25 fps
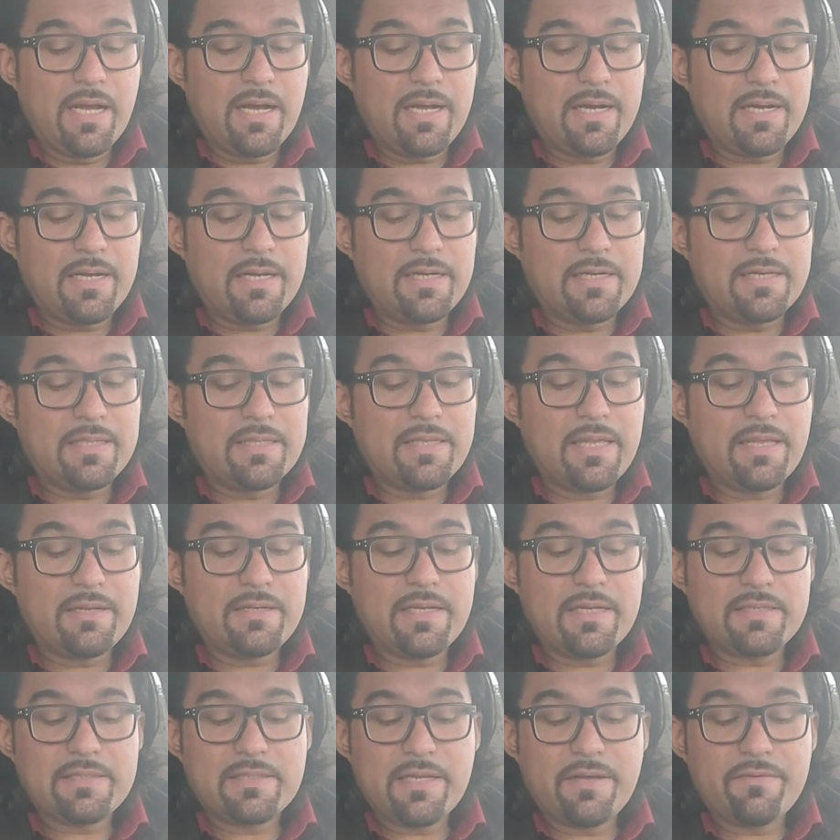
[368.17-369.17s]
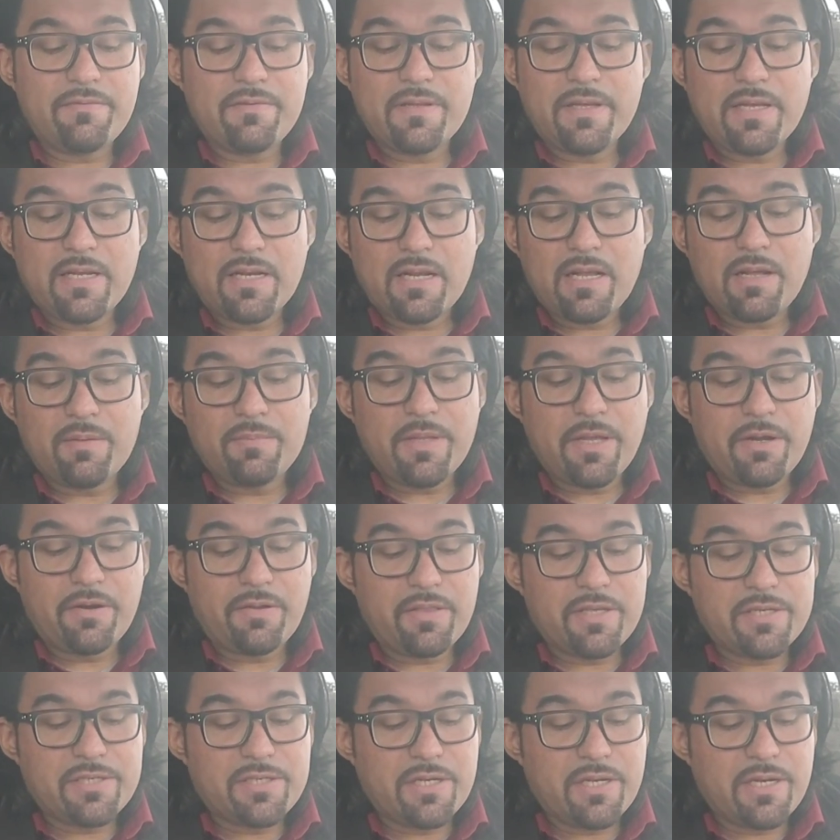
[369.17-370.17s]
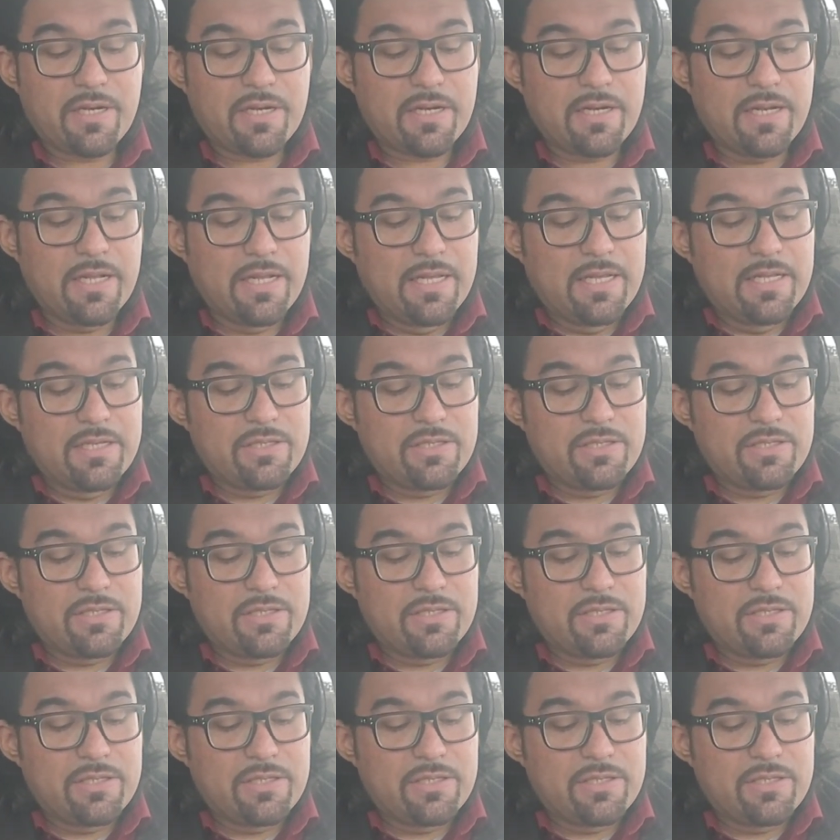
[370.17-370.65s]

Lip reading: That's definitely going to come later this year.